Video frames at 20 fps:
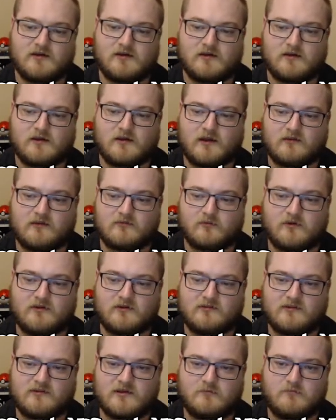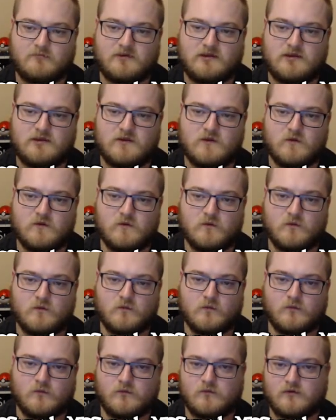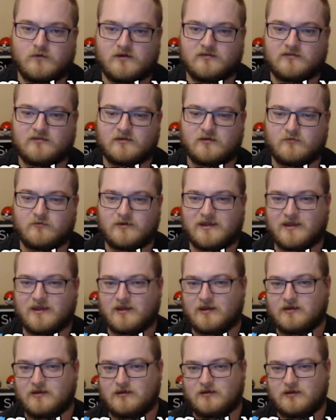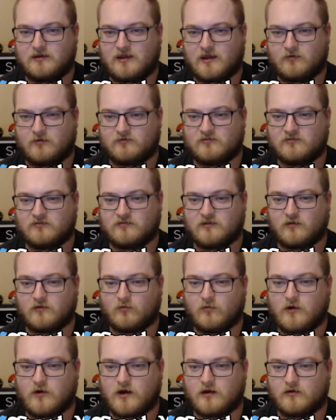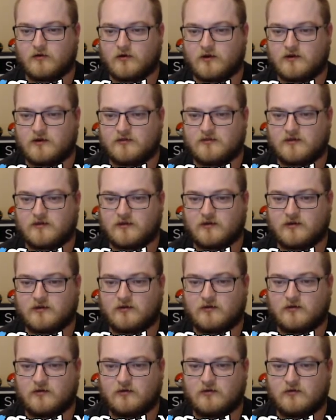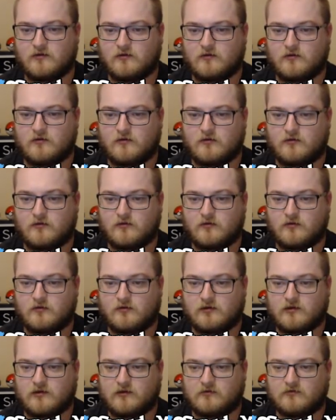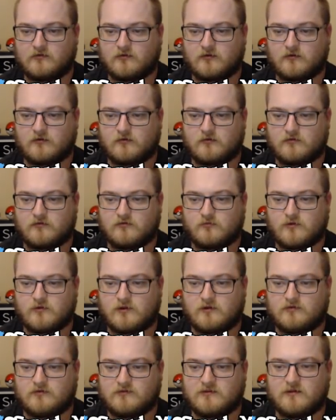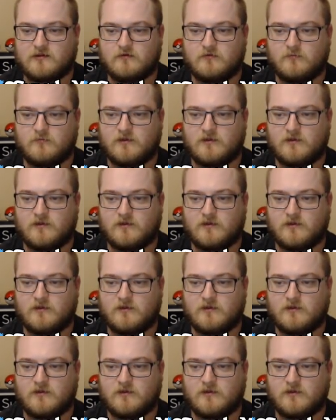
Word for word: Okay, so we're gonna skip you, because I know we can't get any encounters in the water or anything. Just gonna go this way. Excuse me,